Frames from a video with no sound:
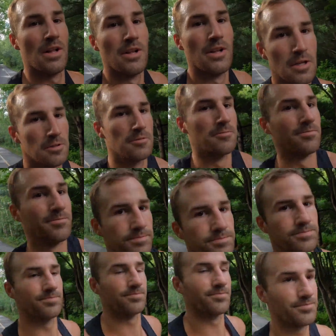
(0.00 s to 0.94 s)
and you're actually
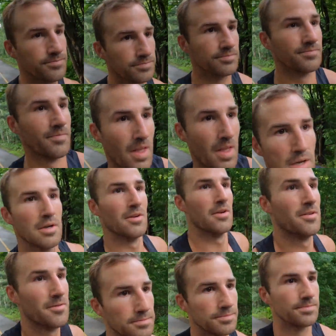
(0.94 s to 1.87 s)
training yourself, of
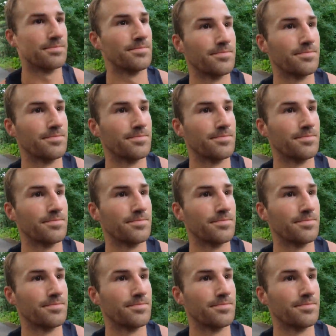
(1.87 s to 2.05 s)
course, to